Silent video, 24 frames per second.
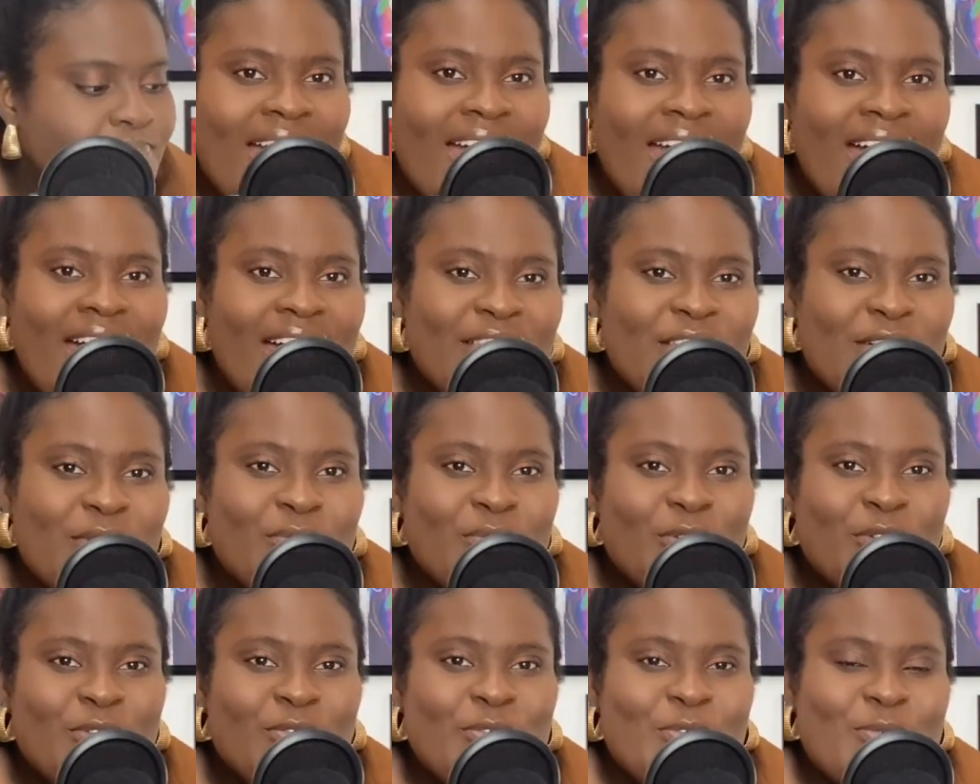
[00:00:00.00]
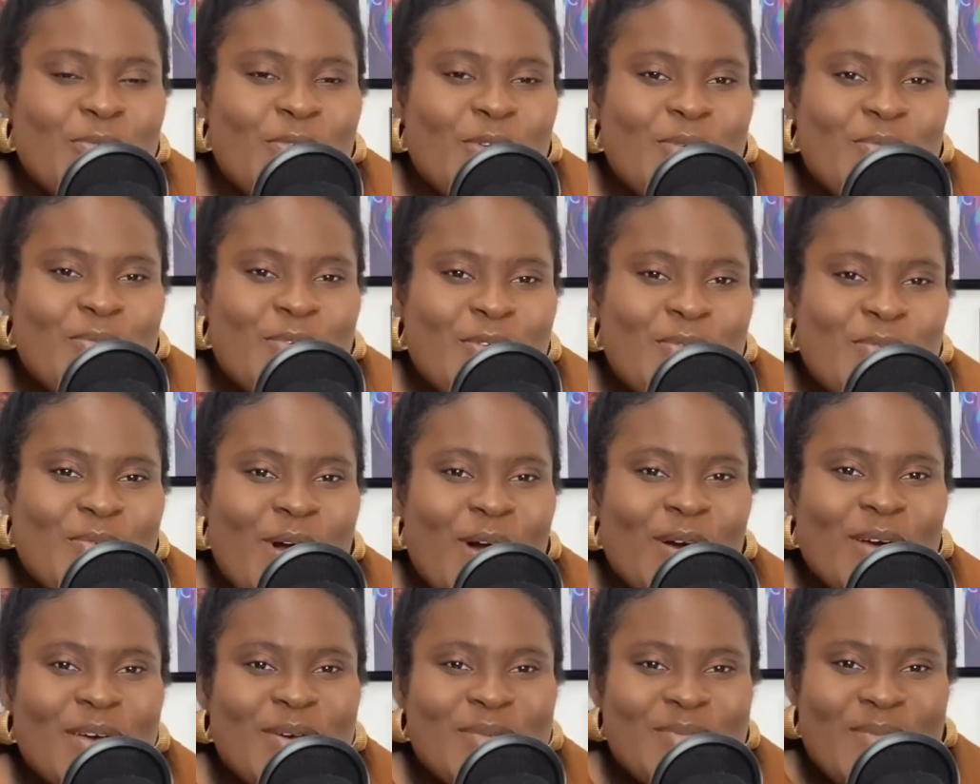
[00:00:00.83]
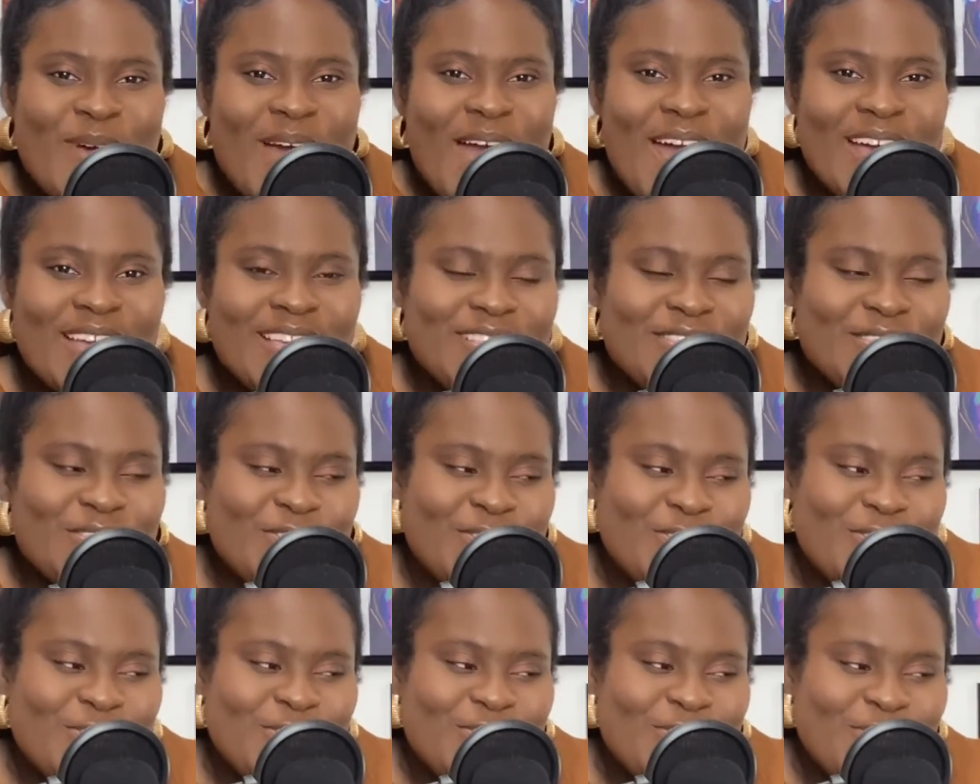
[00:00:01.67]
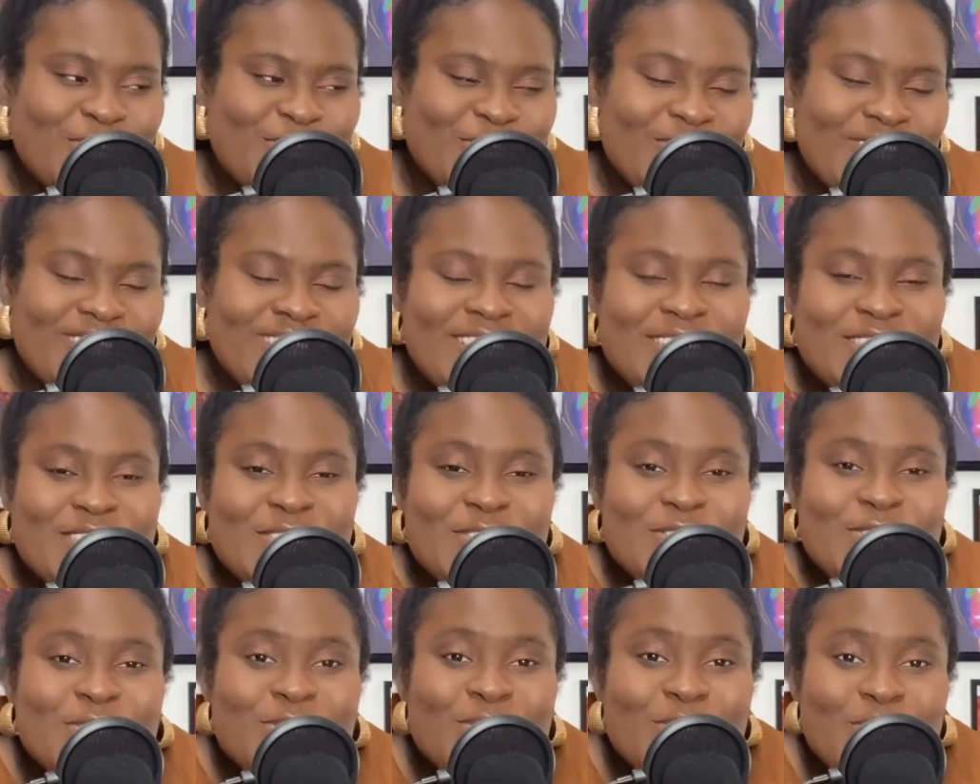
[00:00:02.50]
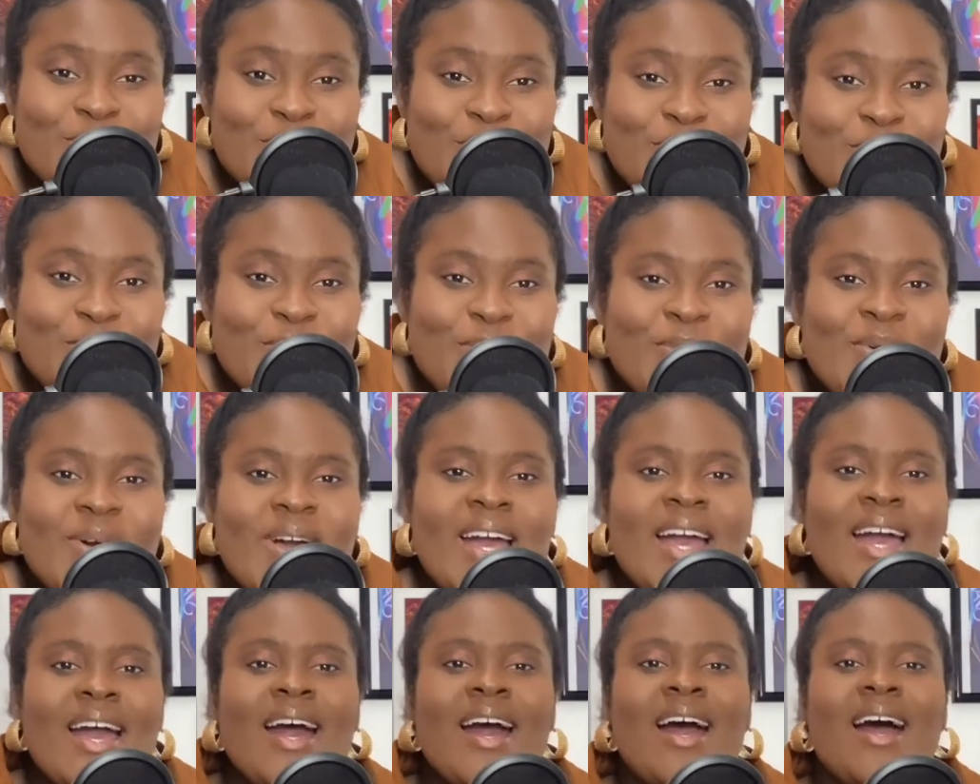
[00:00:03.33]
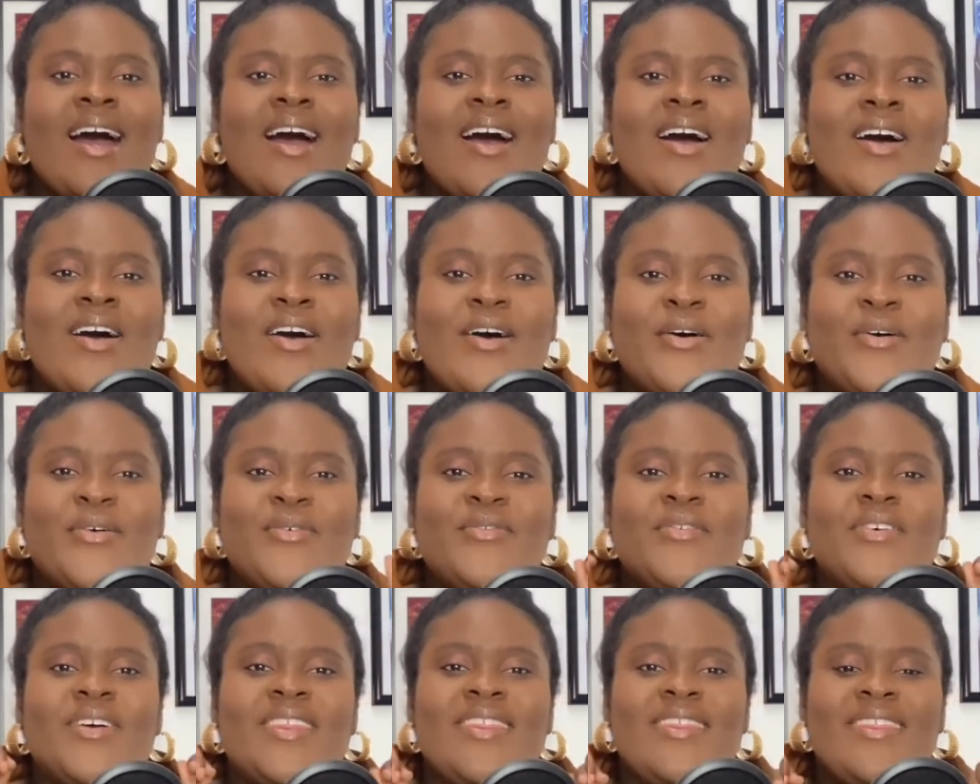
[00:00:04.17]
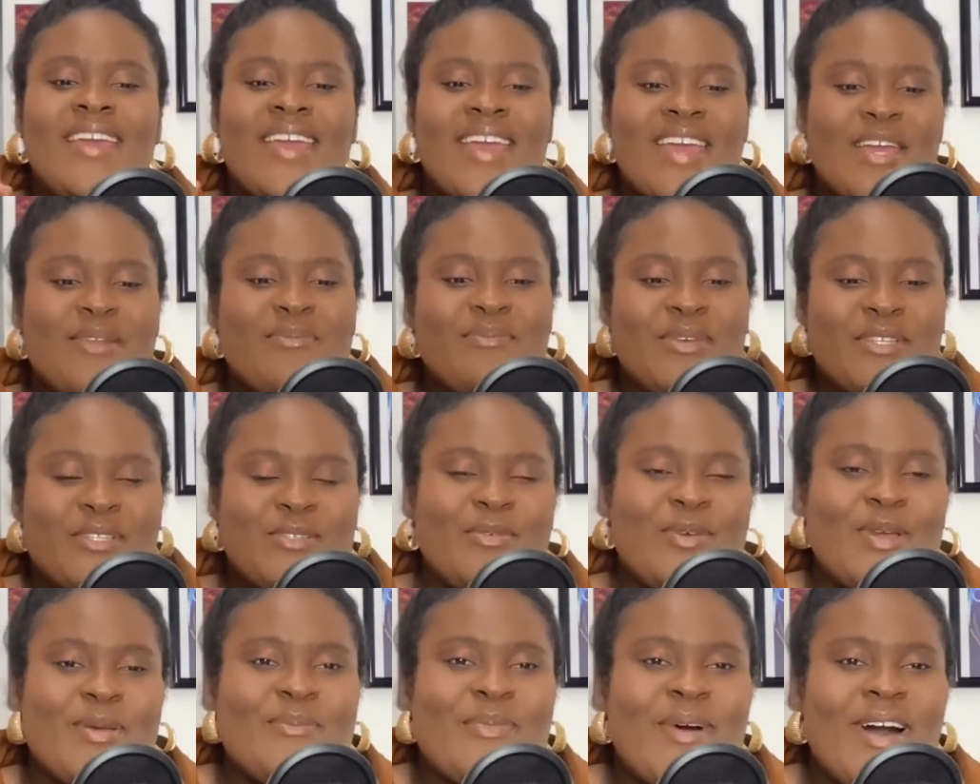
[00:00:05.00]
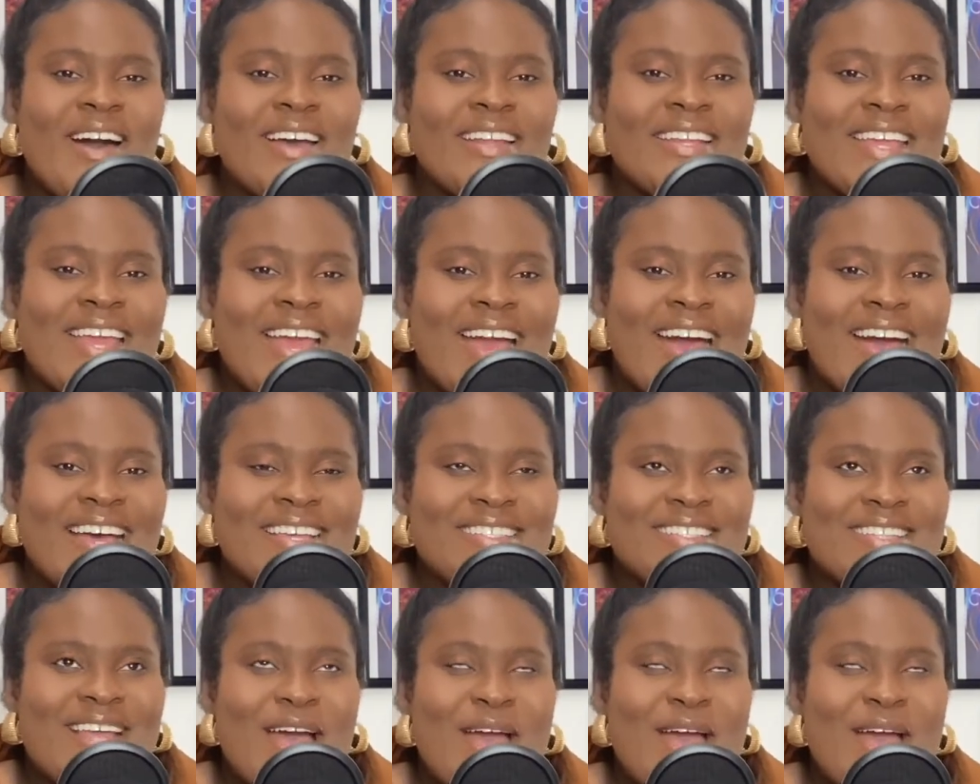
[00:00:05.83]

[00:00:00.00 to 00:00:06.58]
Hello, beautiful people. Welcome back to season 2 of the In Between podcast.